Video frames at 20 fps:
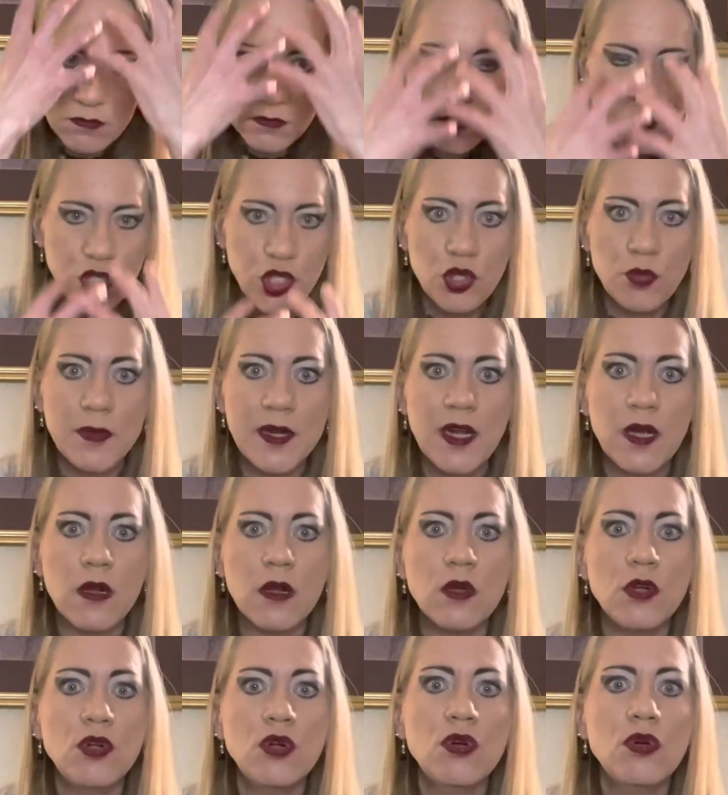doom and
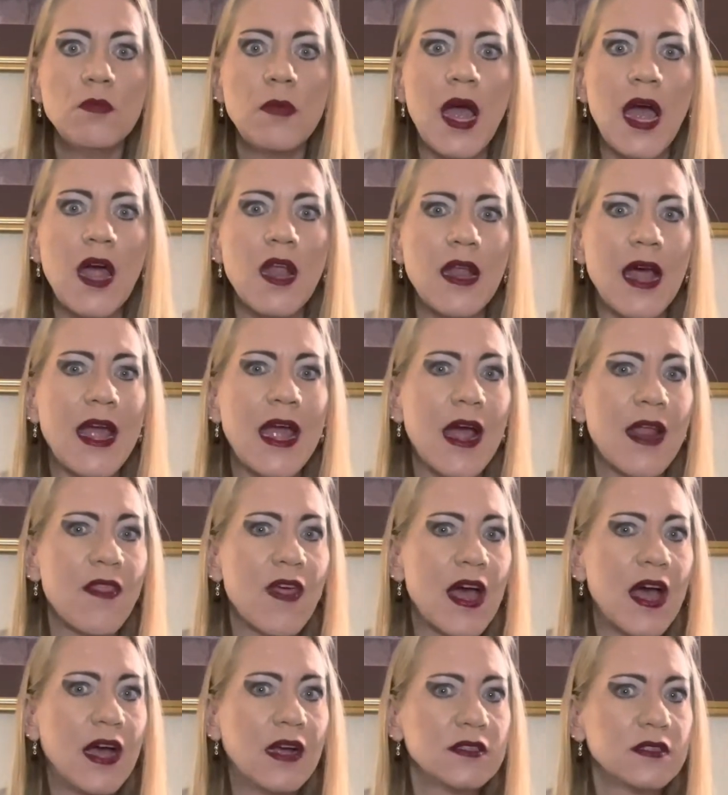gloom, and had
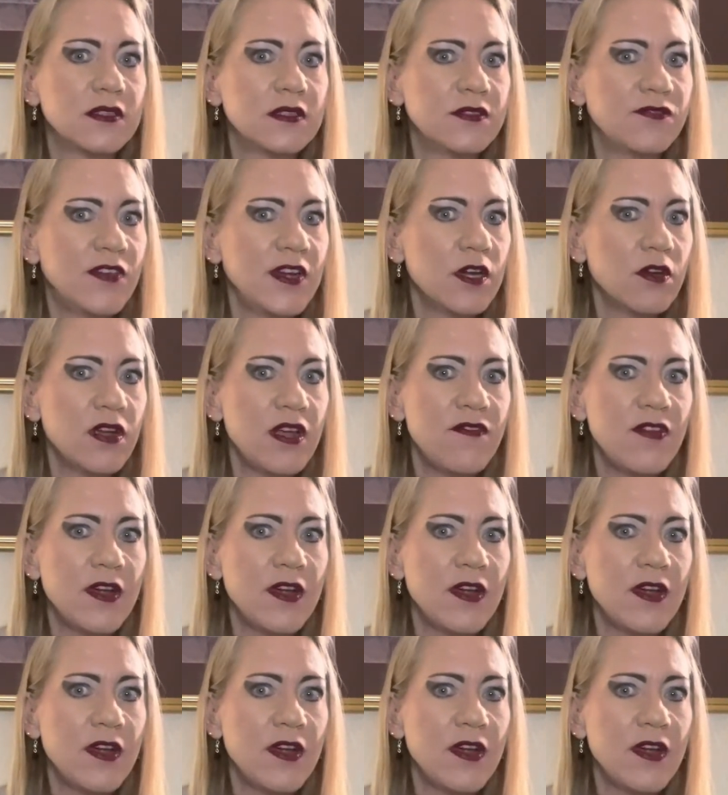that very,